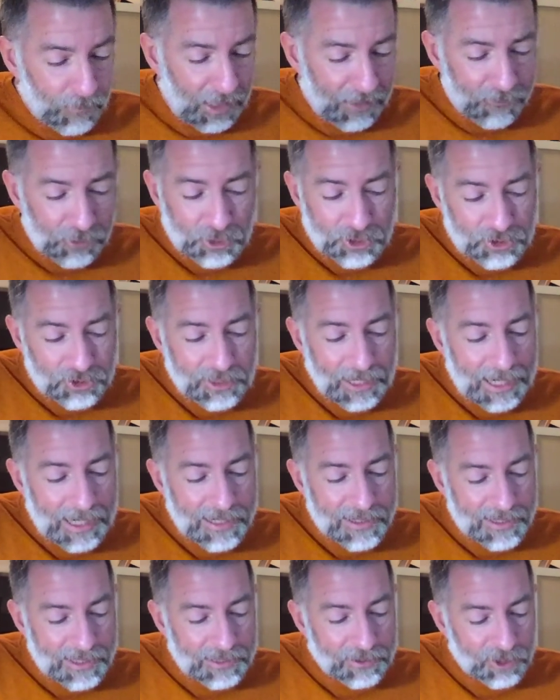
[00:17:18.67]
verses
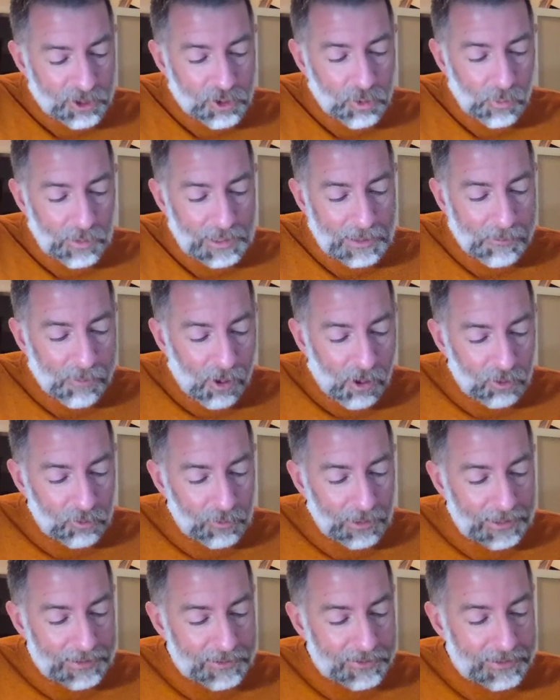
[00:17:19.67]
18 to 20, Paul
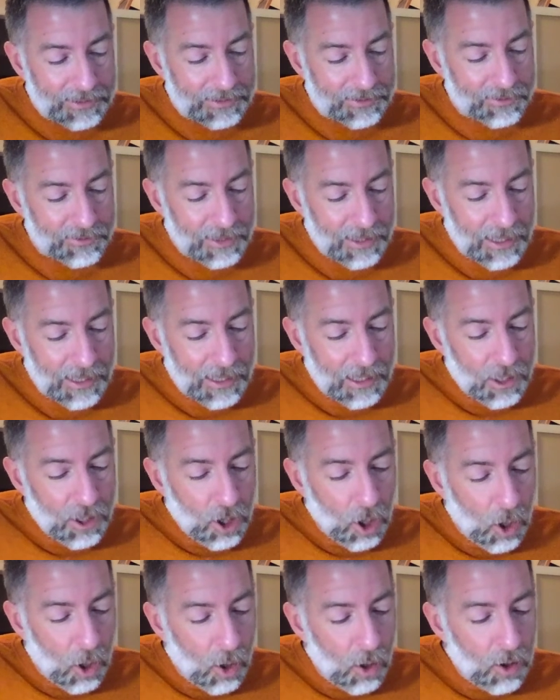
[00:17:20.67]
writes this,
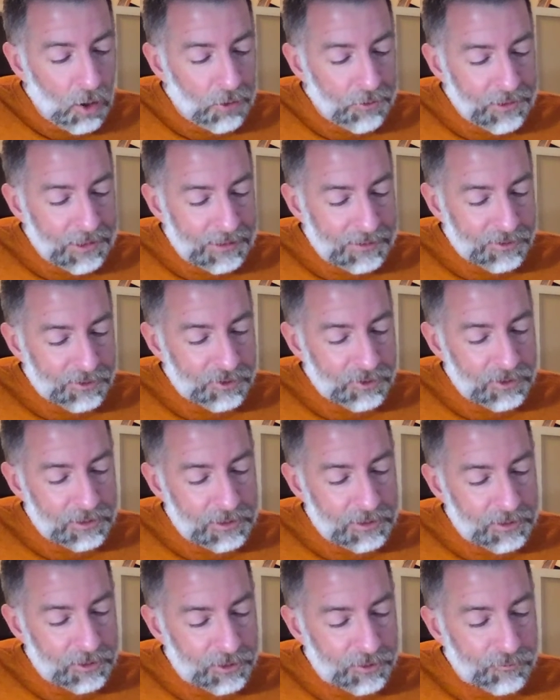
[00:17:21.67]
"All this
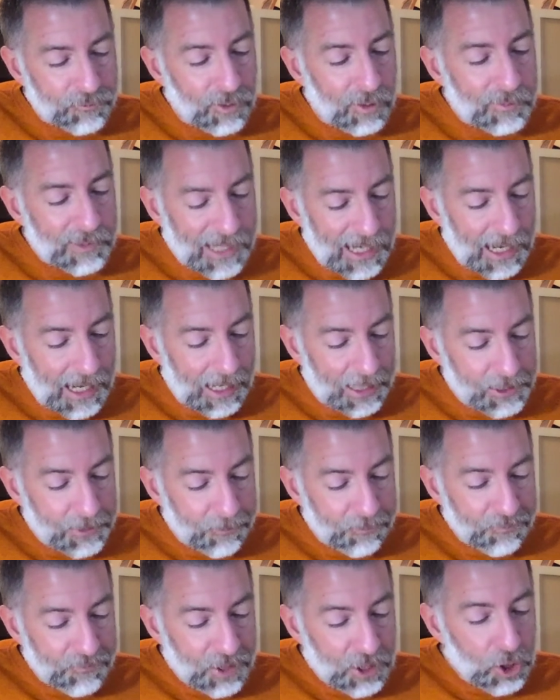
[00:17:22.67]
is from God,
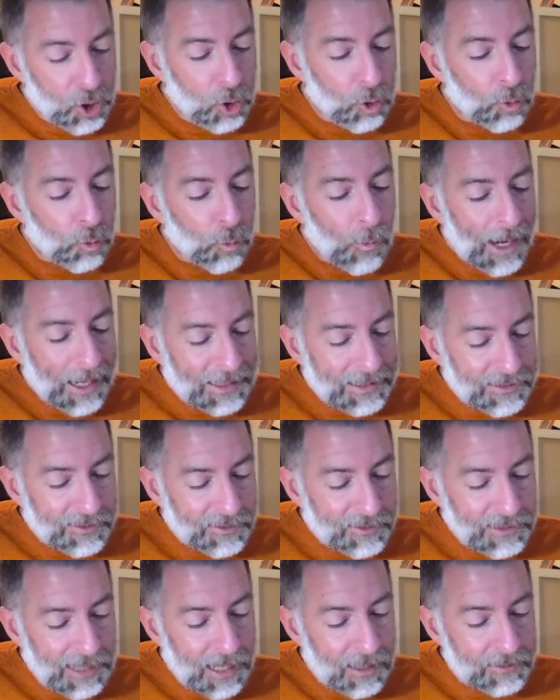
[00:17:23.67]
who
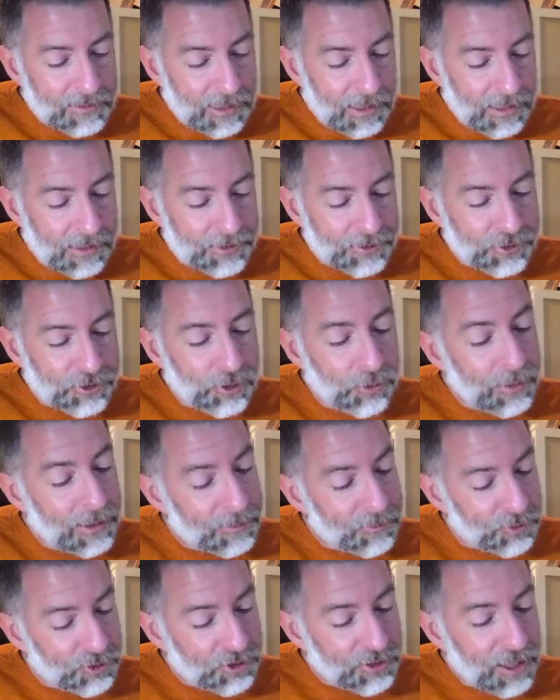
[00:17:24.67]
reconciled us to
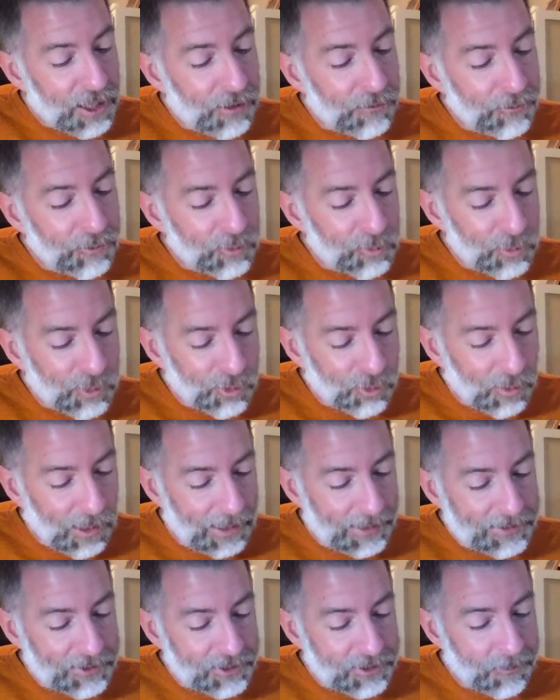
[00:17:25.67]
himself through
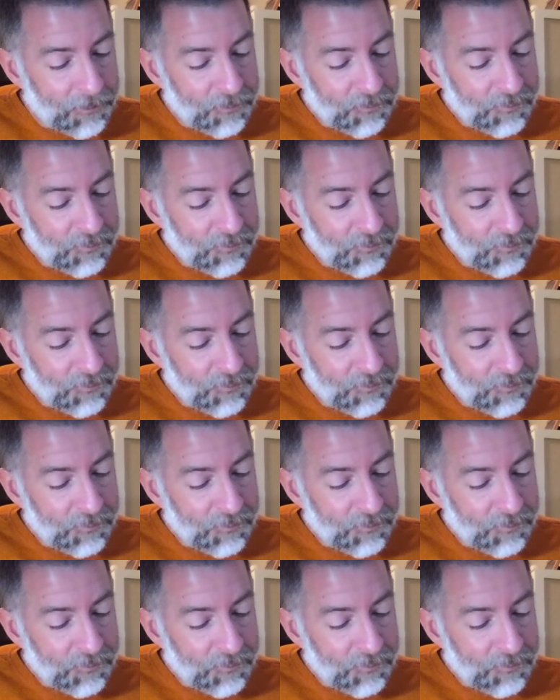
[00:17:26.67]
Christ